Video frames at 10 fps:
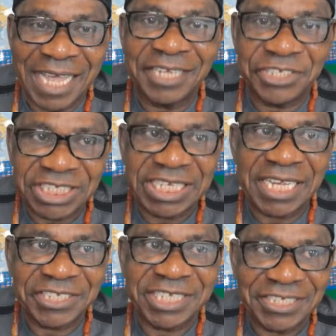and
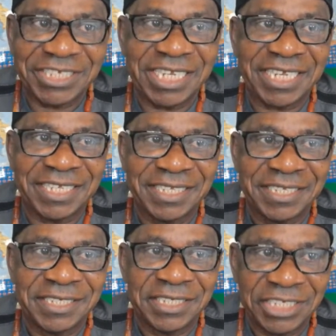share
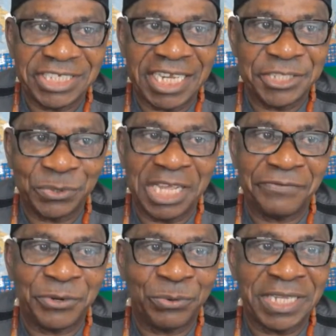it to
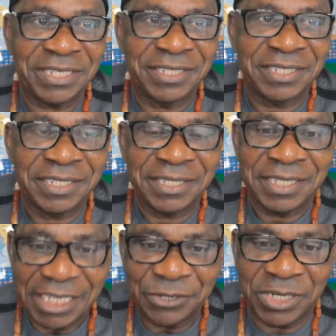everyone
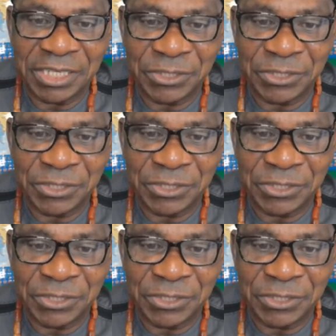in order